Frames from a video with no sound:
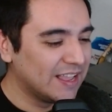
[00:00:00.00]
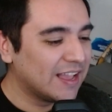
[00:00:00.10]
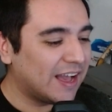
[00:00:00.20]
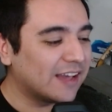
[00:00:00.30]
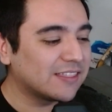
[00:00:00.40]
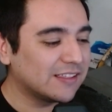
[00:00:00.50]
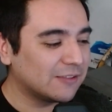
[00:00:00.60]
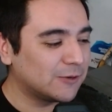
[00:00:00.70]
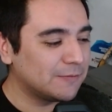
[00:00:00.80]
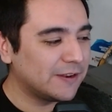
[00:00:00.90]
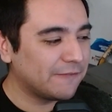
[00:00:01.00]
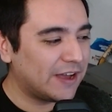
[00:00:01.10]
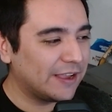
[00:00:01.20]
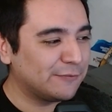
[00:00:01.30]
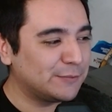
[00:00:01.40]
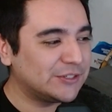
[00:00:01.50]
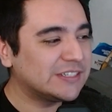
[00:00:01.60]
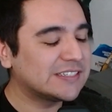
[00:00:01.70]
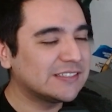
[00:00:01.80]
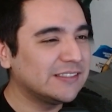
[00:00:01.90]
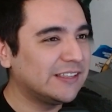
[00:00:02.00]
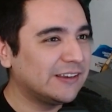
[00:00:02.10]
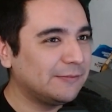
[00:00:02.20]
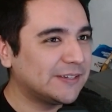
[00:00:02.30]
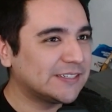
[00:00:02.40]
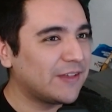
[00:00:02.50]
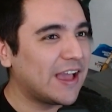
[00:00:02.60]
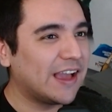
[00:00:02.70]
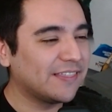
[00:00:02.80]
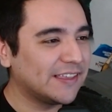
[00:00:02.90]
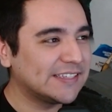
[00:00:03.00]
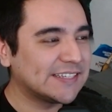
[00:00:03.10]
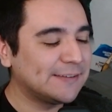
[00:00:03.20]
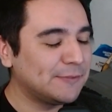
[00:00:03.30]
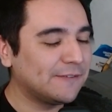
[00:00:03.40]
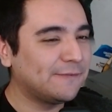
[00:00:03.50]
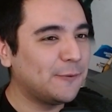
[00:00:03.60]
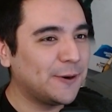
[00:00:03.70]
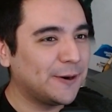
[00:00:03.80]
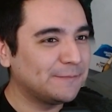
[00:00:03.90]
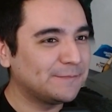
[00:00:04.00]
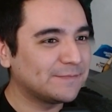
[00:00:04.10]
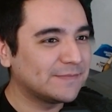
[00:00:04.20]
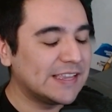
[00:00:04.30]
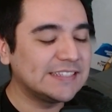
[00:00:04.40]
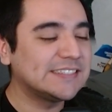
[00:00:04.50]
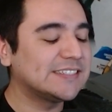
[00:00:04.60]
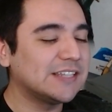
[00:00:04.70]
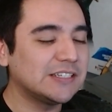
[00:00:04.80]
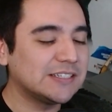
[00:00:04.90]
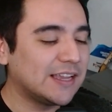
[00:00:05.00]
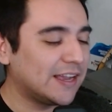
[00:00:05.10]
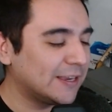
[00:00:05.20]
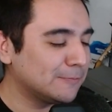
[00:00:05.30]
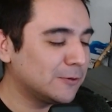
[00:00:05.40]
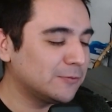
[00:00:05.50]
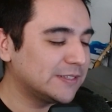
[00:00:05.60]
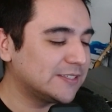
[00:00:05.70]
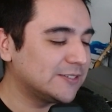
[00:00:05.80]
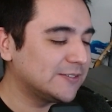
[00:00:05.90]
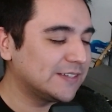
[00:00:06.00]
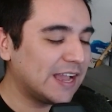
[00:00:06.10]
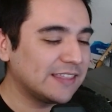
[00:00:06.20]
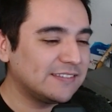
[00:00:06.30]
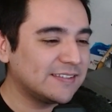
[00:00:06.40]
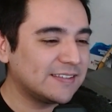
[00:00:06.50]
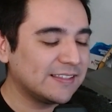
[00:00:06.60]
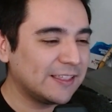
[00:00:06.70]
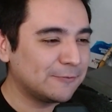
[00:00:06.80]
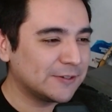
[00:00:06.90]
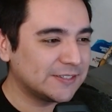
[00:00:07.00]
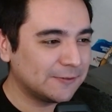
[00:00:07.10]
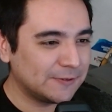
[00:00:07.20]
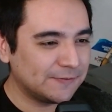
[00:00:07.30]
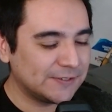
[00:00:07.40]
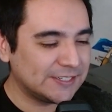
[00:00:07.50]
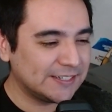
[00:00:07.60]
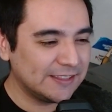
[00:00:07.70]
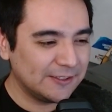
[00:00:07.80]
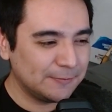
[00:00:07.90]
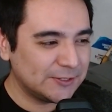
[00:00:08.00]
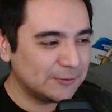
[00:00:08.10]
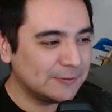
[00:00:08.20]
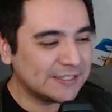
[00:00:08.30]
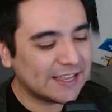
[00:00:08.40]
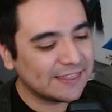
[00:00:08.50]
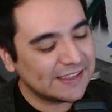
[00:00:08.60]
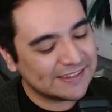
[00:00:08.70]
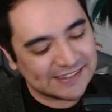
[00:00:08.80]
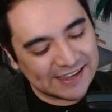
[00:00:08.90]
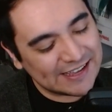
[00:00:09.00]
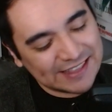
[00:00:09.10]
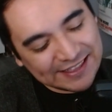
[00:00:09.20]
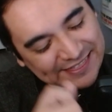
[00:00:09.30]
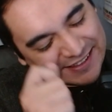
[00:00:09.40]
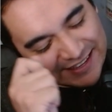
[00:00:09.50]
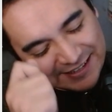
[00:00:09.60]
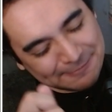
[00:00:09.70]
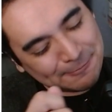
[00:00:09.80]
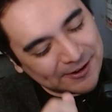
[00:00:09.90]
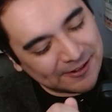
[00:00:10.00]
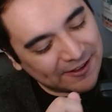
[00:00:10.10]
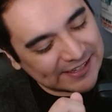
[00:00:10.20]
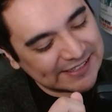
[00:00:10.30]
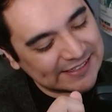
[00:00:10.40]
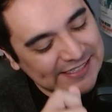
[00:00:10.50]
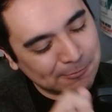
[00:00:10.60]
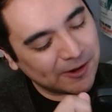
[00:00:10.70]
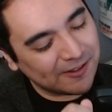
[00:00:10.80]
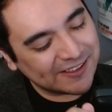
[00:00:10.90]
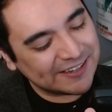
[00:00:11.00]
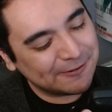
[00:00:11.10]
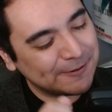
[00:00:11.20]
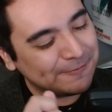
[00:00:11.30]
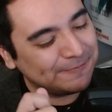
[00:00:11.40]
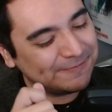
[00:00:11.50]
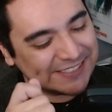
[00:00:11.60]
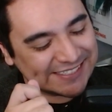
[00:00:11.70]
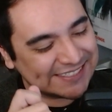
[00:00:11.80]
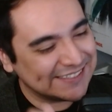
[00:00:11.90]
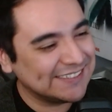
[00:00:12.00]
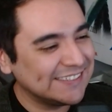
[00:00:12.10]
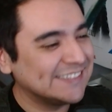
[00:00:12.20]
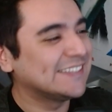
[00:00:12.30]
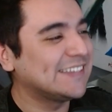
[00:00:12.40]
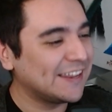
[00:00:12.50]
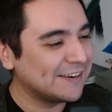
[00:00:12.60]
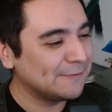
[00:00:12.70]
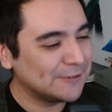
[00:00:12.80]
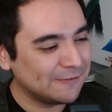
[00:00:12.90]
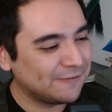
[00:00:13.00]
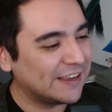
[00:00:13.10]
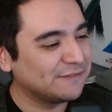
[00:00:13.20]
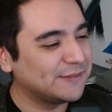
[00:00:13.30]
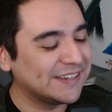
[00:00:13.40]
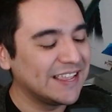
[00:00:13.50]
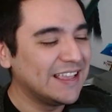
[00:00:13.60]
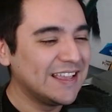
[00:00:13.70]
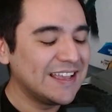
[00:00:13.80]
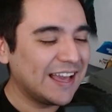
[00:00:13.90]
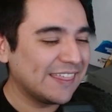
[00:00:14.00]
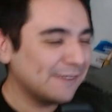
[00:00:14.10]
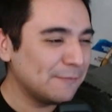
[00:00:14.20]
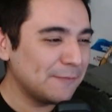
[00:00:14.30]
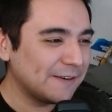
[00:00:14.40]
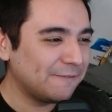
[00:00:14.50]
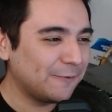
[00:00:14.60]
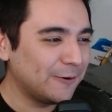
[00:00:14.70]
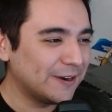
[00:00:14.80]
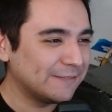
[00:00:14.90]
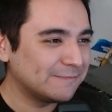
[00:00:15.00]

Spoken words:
I think that would have been a 5. But just literally because of that, I think it's gonna be a 4. It's such a high moment, dude. I just think they rushed it with Vegeta a little bit too much. I think him monologuing, his monologue there would have just tied it up to a 5. But I think I'm gonna make it a 4.